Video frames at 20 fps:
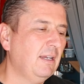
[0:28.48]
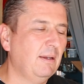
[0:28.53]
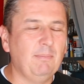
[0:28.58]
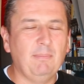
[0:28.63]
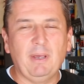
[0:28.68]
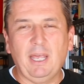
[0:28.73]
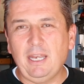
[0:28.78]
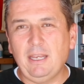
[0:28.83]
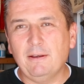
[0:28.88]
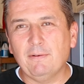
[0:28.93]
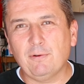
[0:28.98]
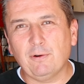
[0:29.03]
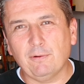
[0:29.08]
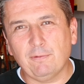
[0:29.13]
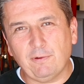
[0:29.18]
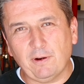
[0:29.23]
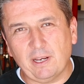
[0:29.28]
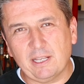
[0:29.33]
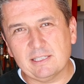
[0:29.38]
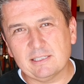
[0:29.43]
Many of her
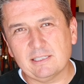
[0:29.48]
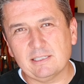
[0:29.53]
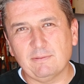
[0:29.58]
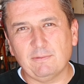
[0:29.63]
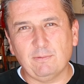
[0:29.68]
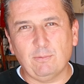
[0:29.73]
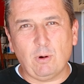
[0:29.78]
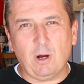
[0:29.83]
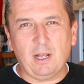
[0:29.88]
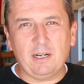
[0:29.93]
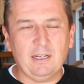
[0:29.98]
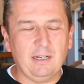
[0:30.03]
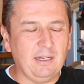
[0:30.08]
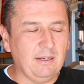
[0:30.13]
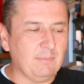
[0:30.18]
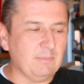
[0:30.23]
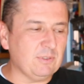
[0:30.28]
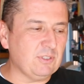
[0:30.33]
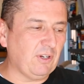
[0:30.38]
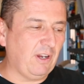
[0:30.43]
friends have wanted
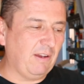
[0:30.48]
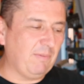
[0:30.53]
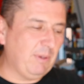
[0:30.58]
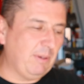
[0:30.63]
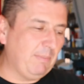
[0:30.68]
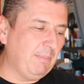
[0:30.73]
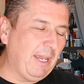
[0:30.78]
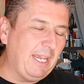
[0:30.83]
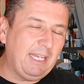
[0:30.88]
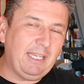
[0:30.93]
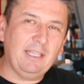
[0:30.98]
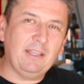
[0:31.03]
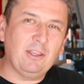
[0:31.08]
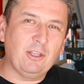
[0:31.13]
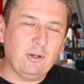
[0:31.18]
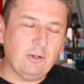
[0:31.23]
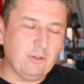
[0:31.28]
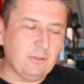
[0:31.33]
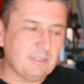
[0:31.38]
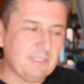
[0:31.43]
them, so I've been making
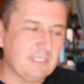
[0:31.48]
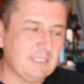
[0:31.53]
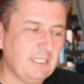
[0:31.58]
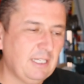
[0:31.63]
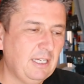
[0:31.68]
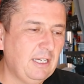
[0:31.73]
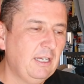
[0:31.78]
those